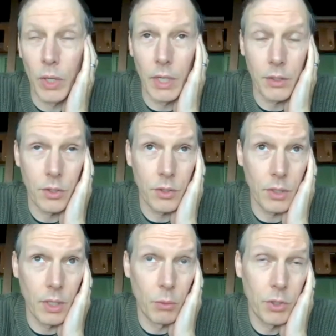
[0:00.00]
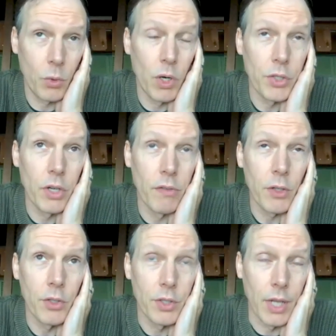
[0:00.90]
it was Square's
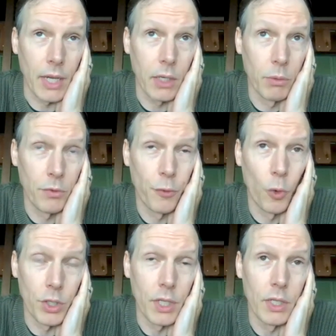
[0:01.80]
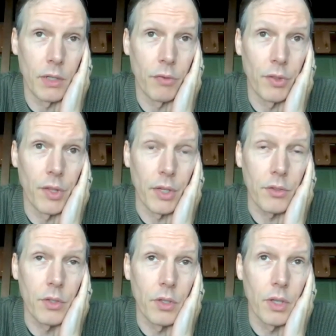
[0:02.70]
innovation stack. It was 14 different
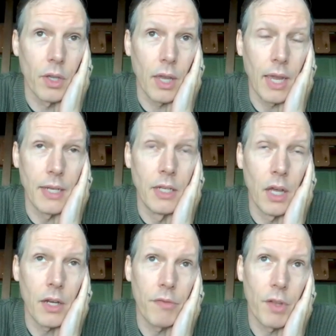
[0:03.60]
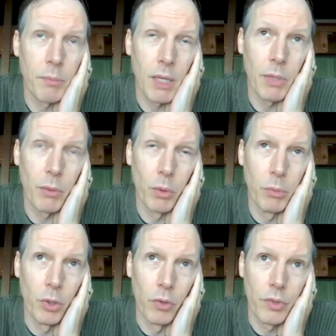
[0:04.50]
things, and none of them can be
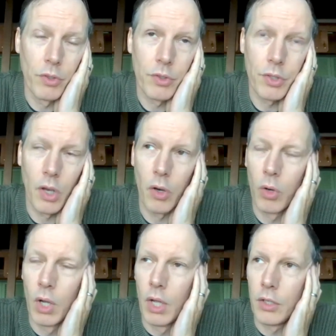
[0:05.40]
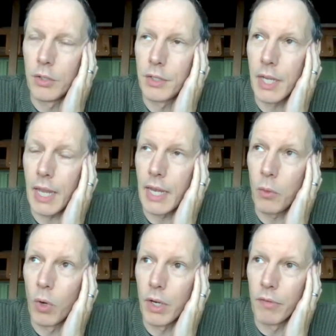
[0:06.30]
removed. So you take
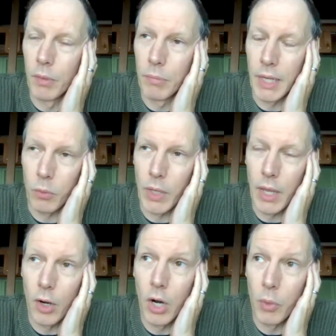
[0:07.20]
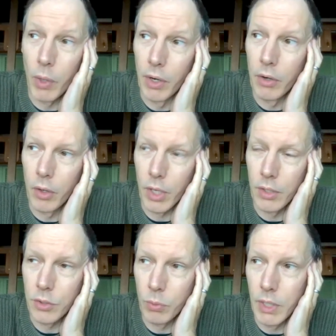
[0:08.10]
any one of them. Like, we had hardware.
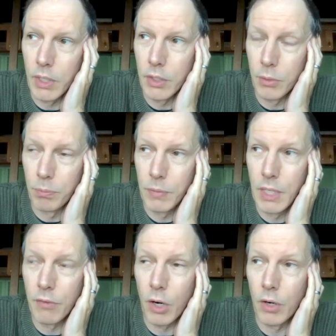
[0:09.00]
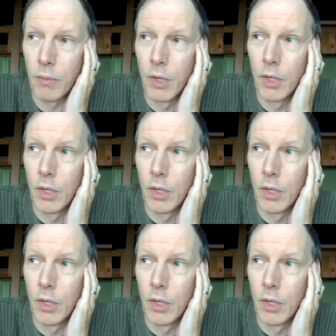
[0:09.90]
Okay, so we needed to give our